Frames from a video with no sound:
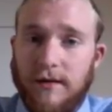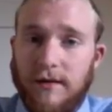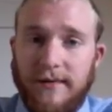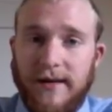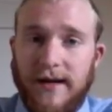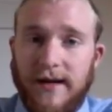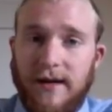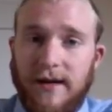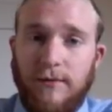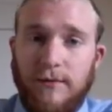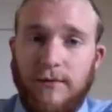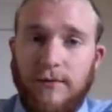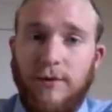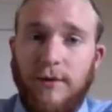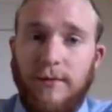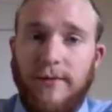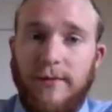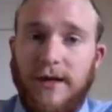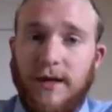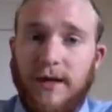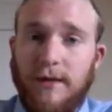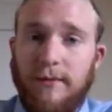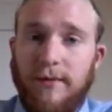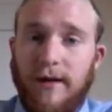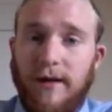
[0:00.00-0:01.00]
that would
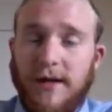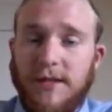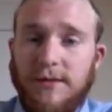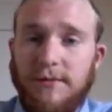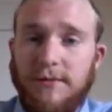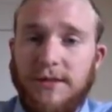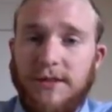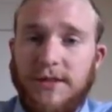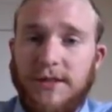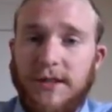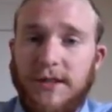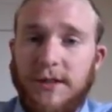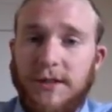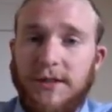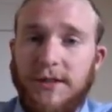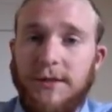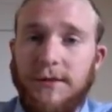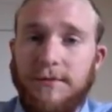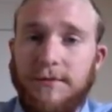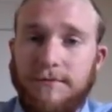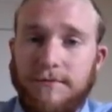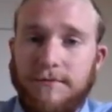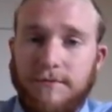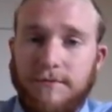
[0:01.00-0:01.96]
be a composite material.